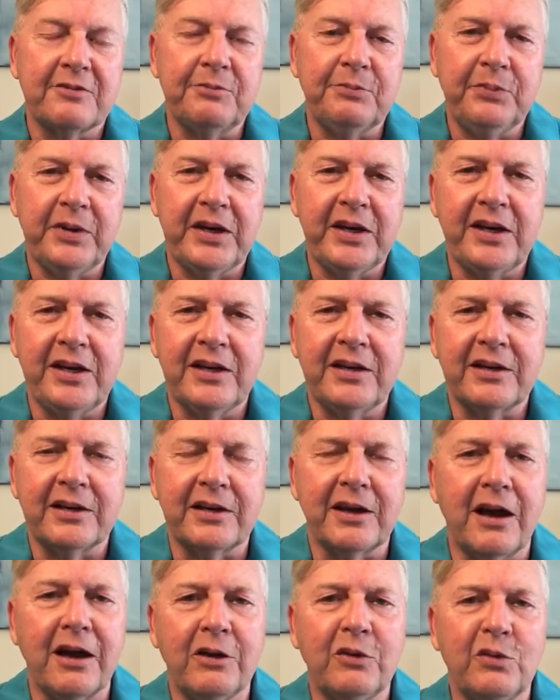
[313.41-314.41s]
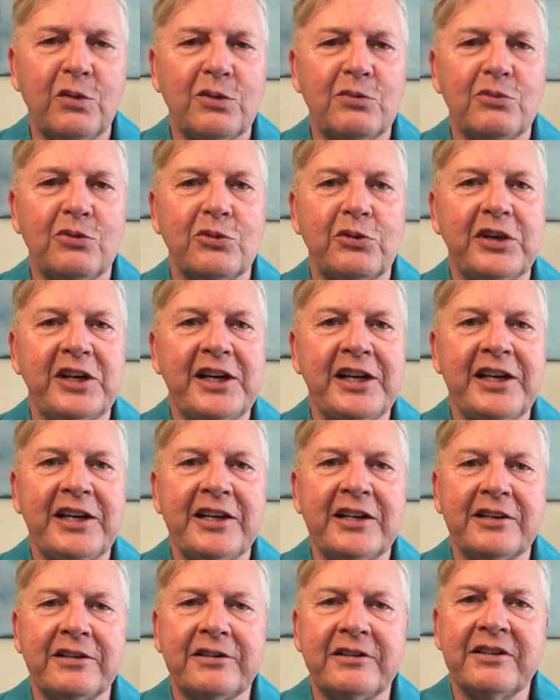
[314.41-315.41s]
of pink and
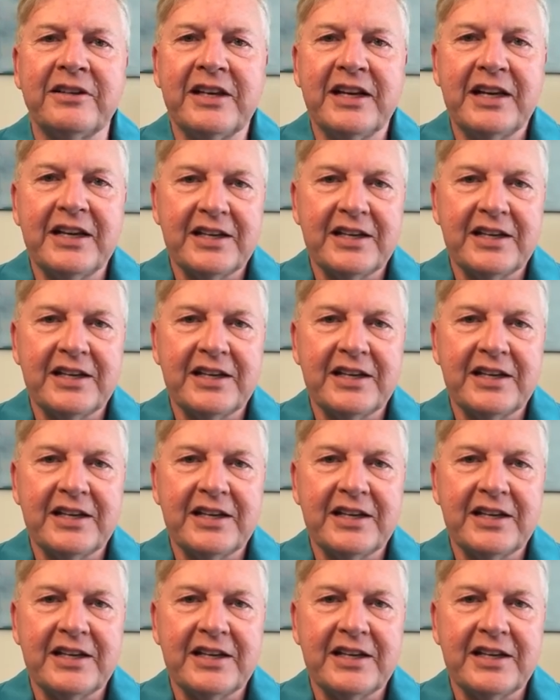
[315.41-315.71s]
aquamarine and